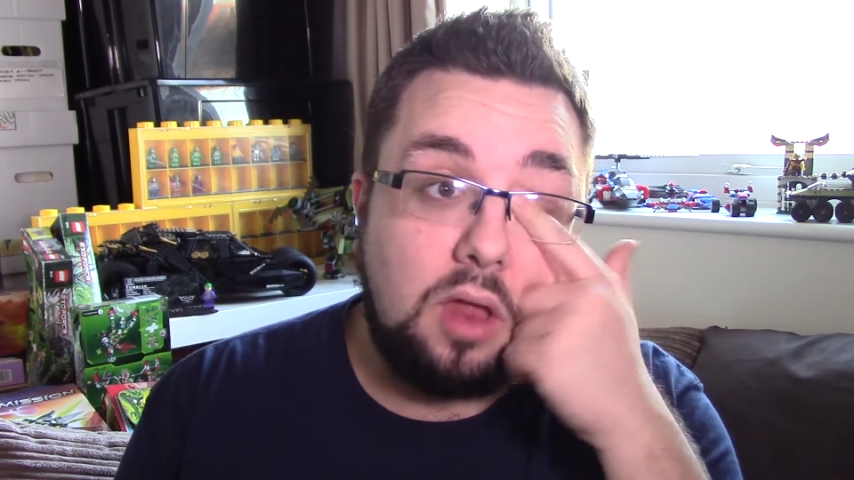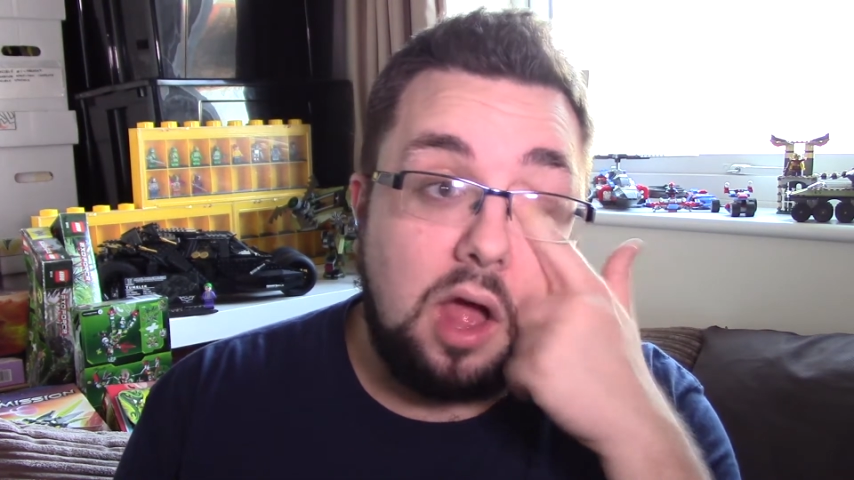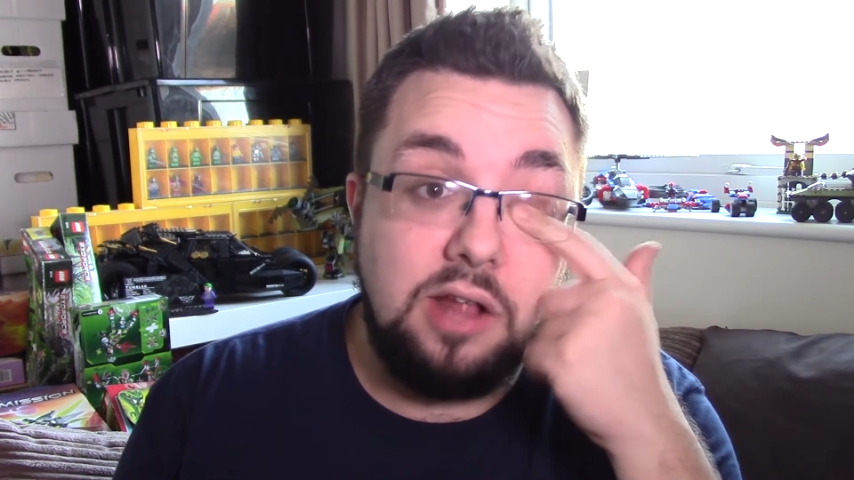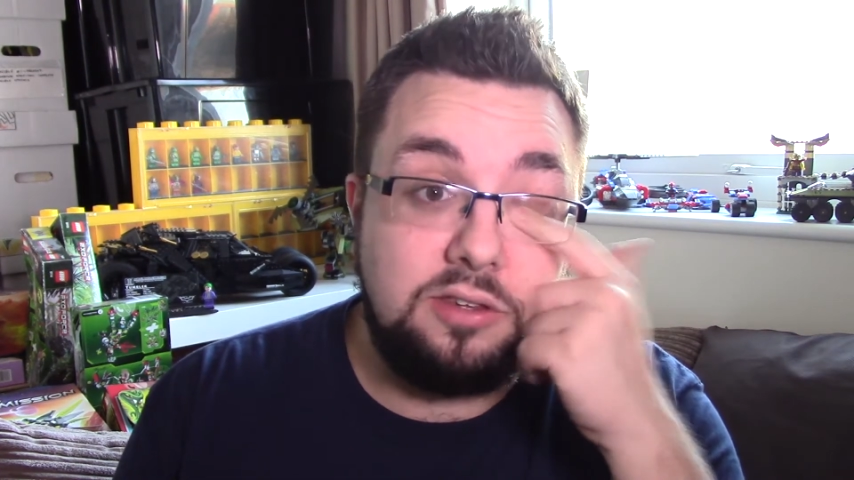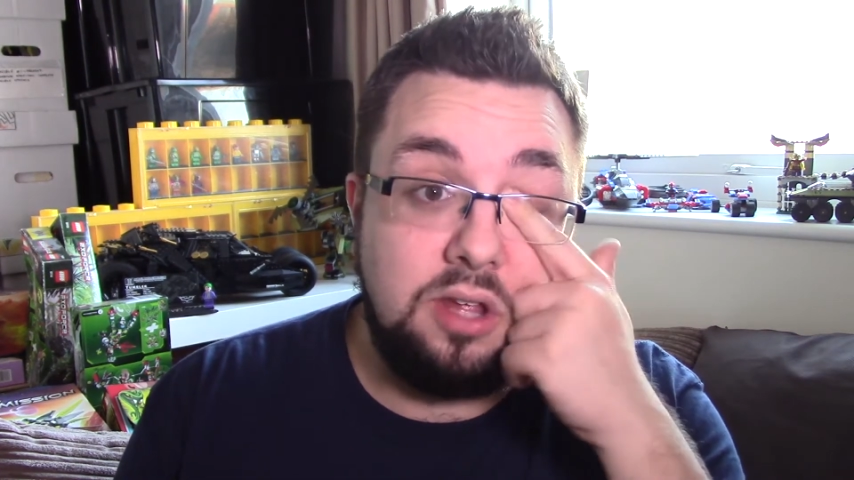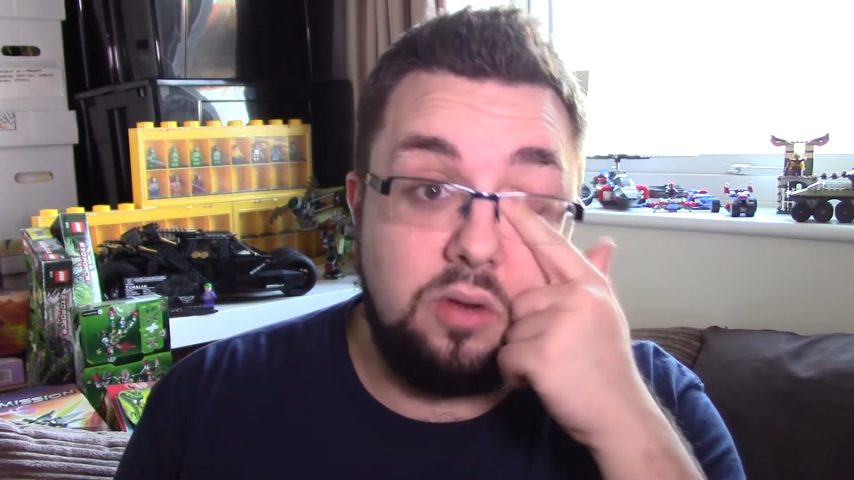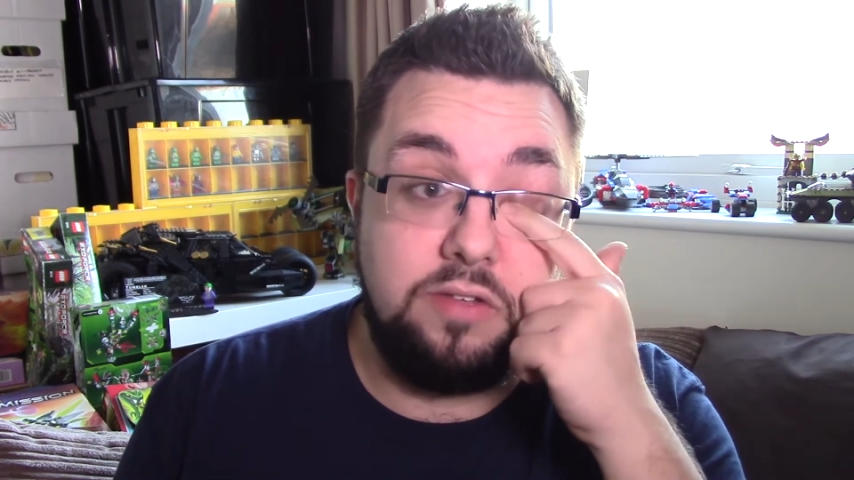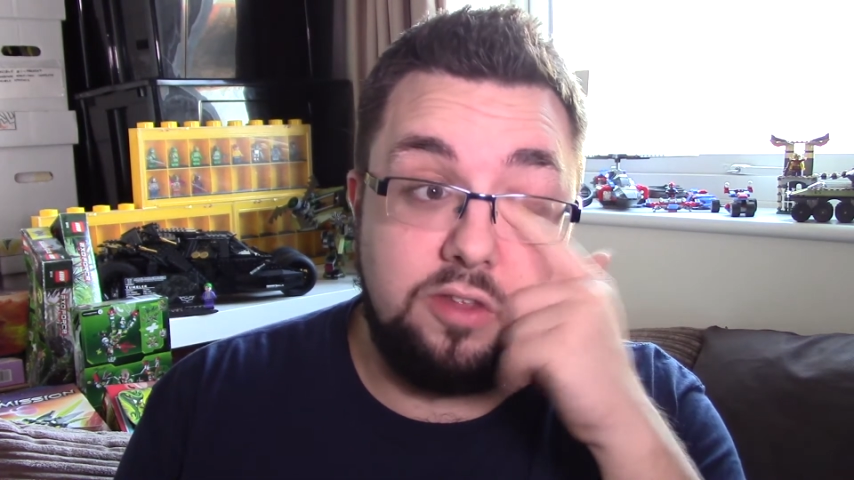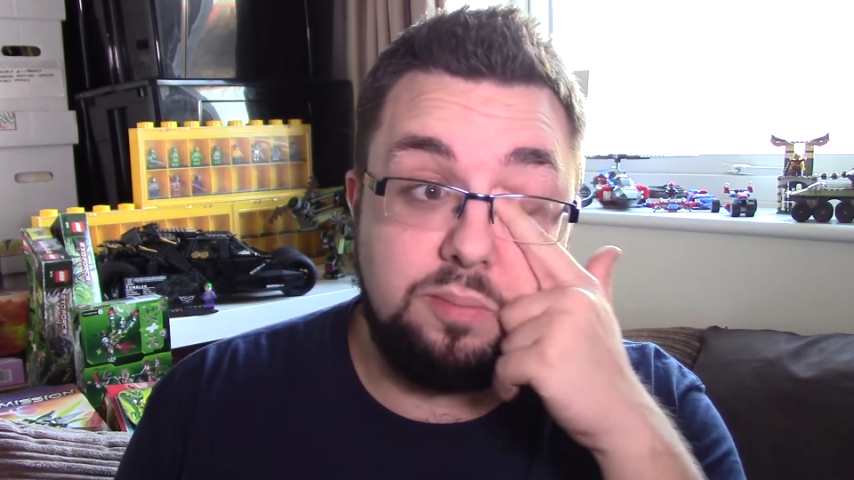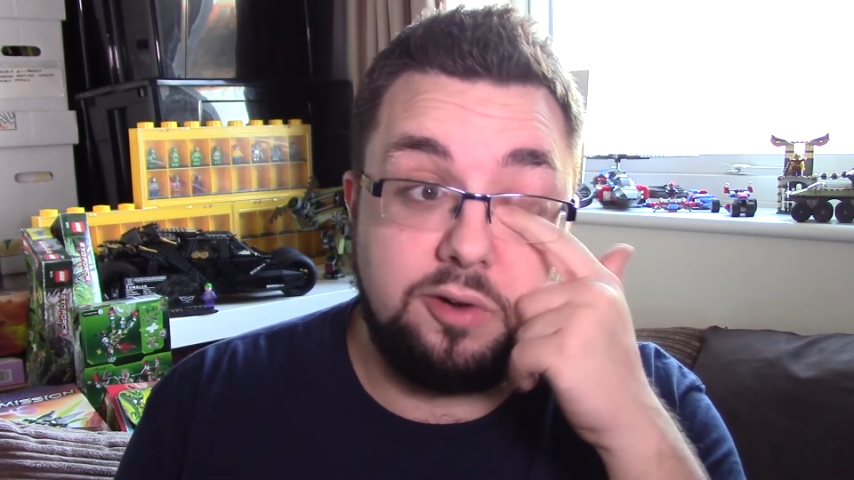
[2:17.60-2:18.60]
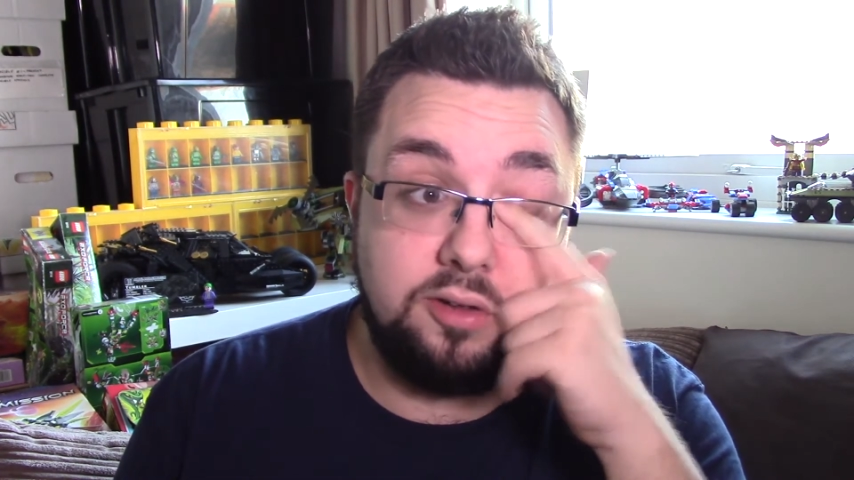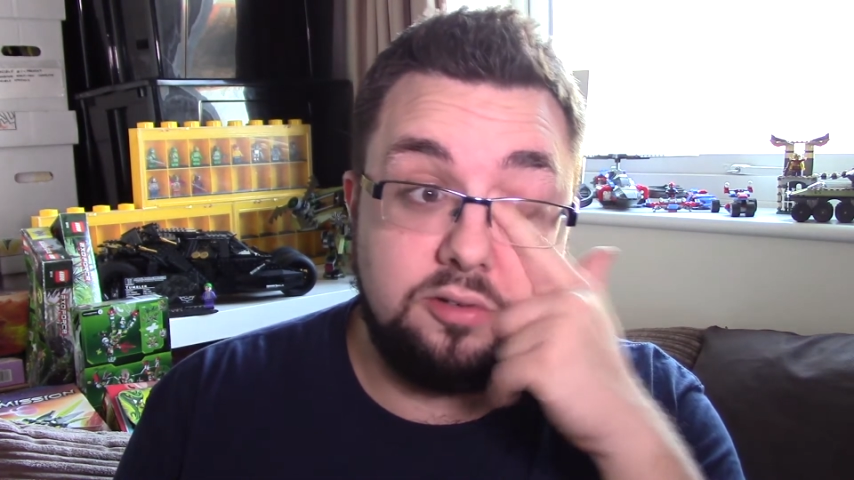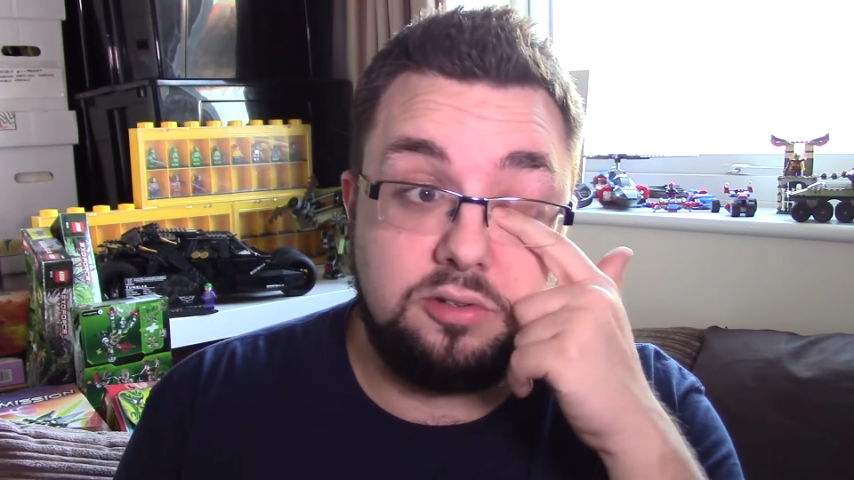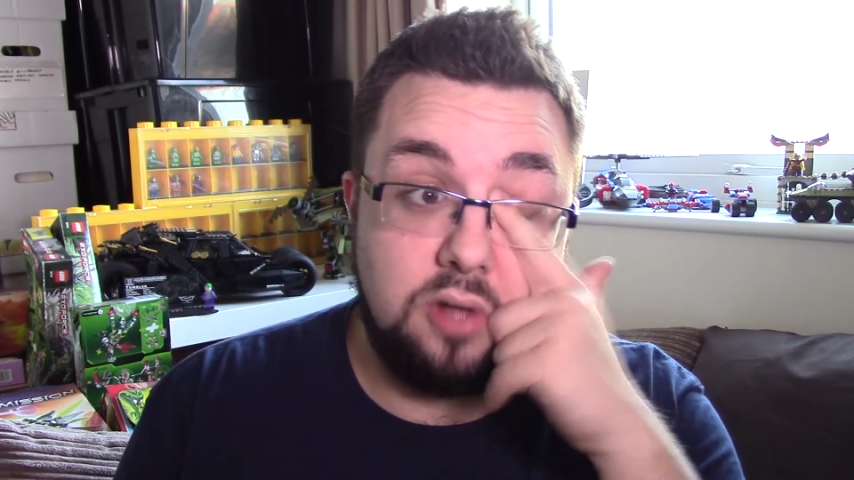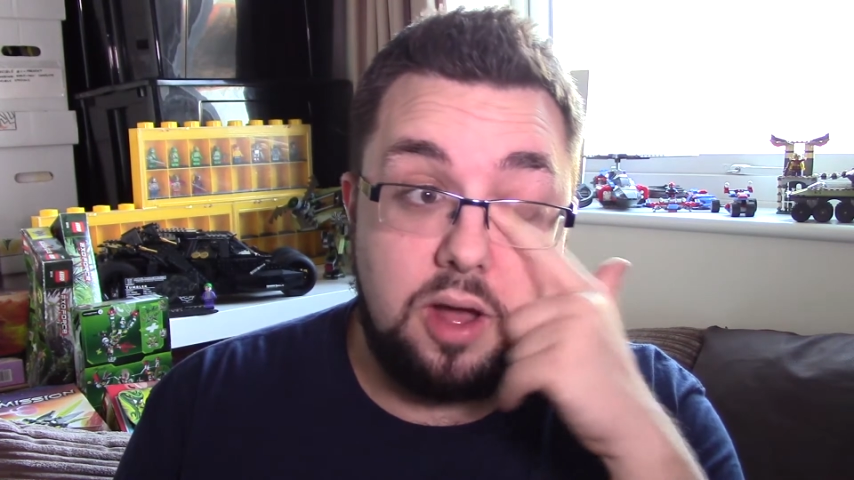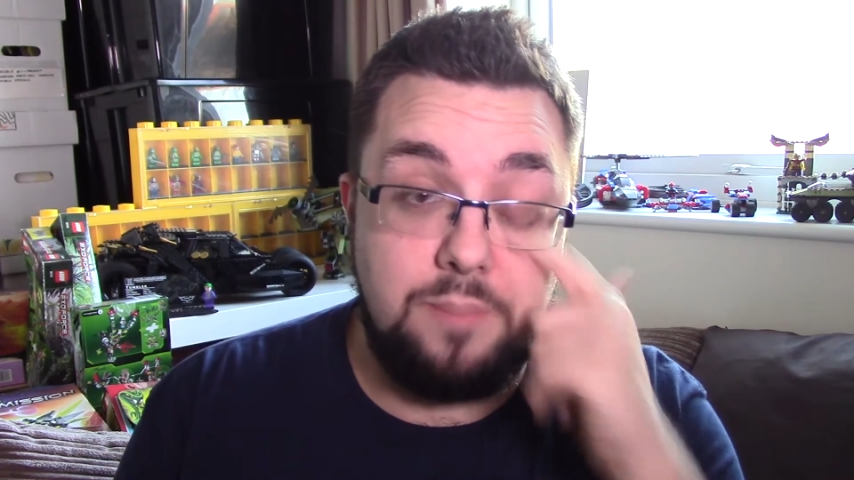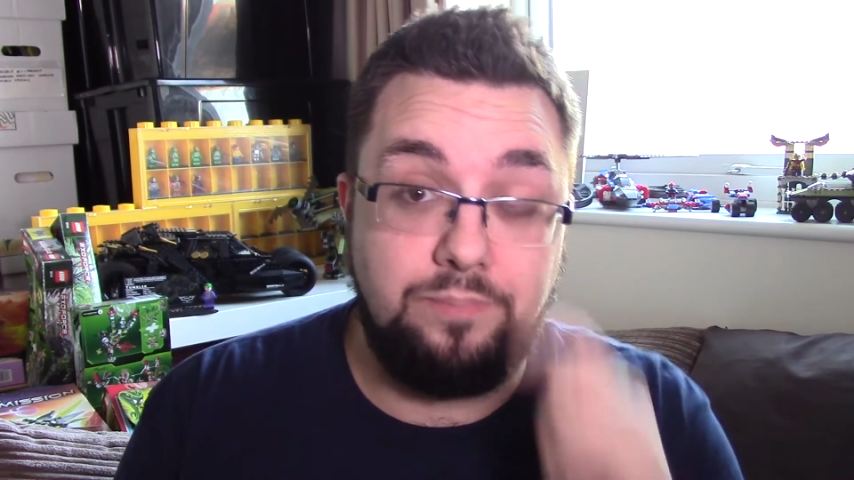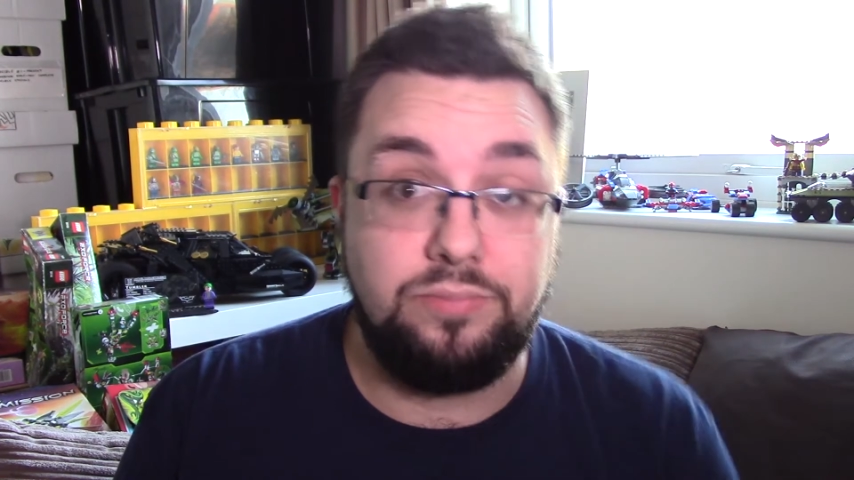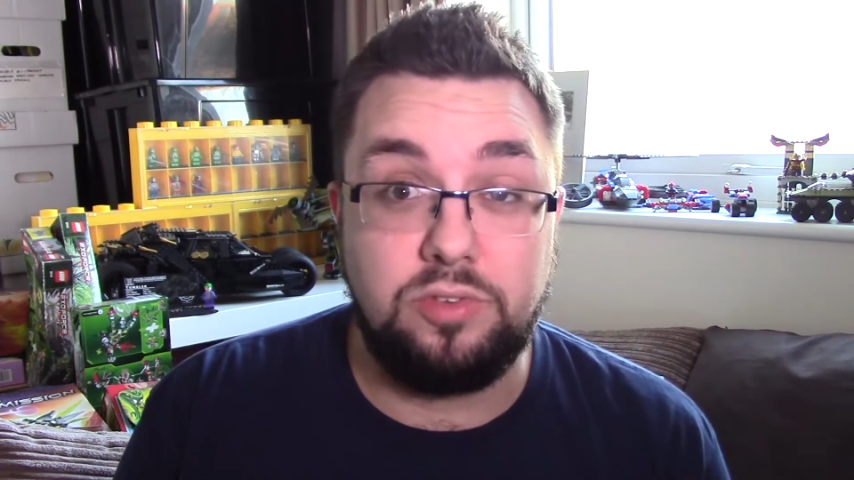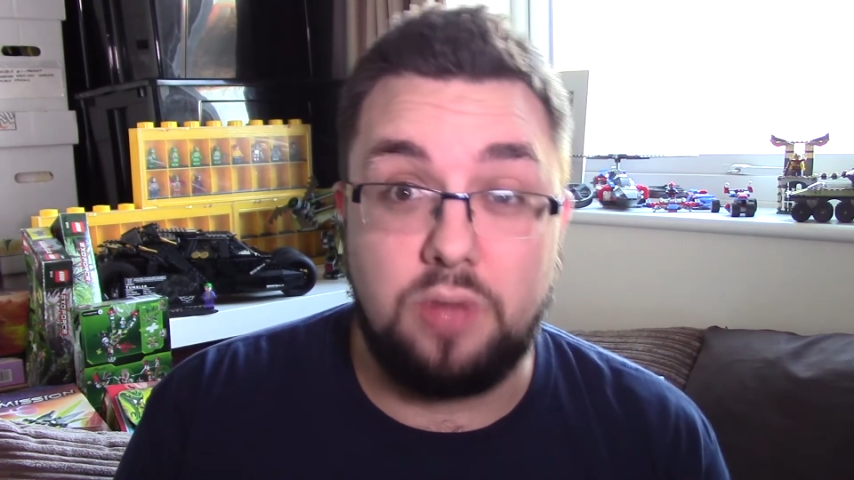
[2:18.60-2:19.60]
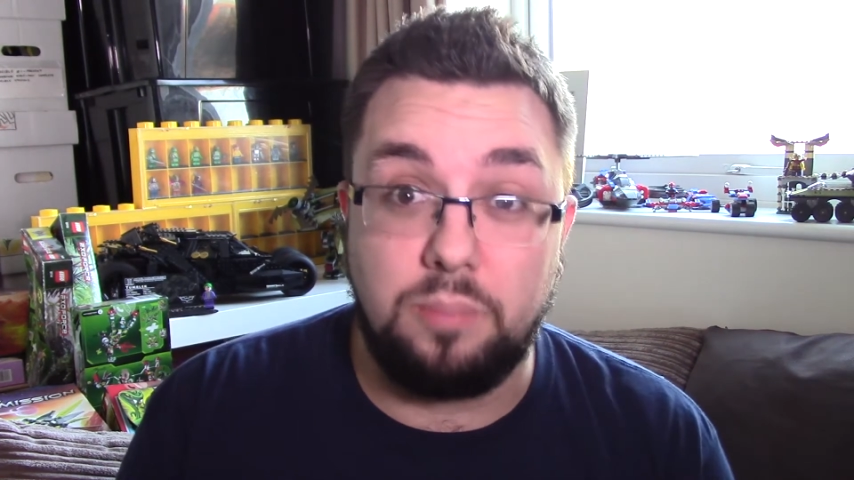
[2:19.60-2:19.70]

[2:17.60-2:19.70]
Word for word: I'd still give this product yeah,